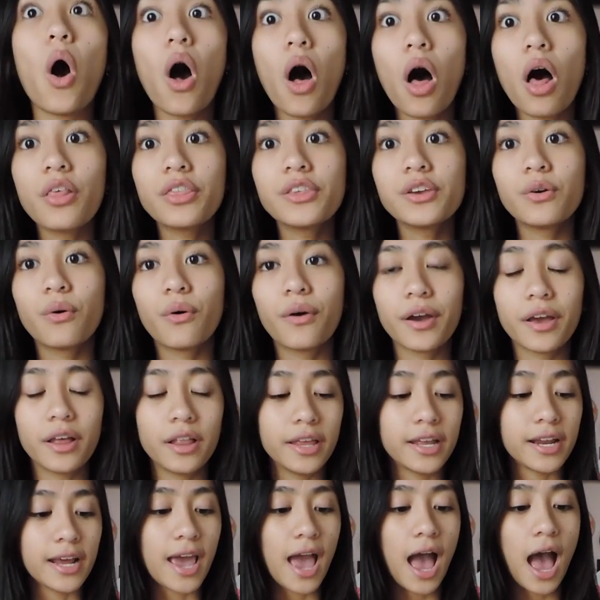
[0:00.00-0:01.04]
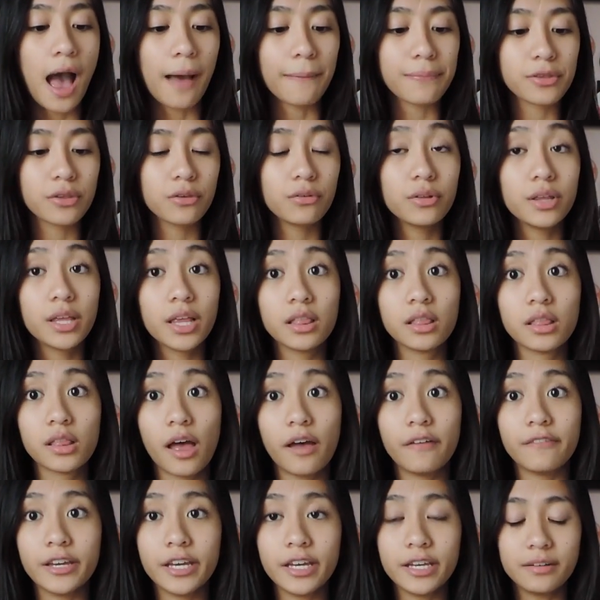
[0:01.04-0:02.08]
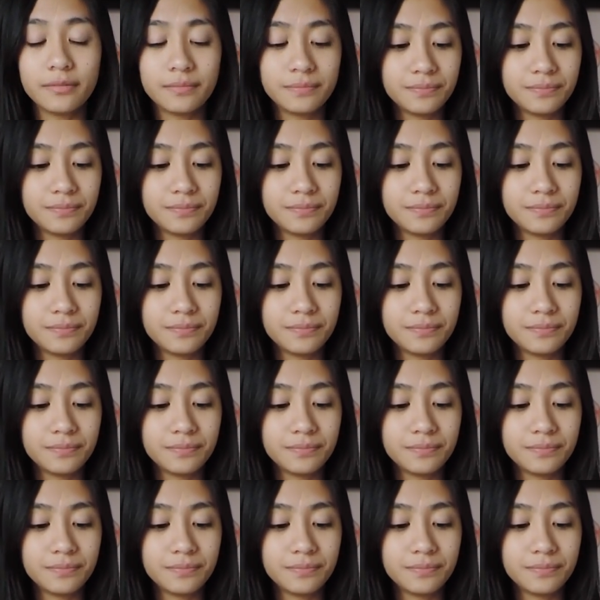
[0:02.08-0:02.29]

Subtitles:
all the oil and I absolutely love it.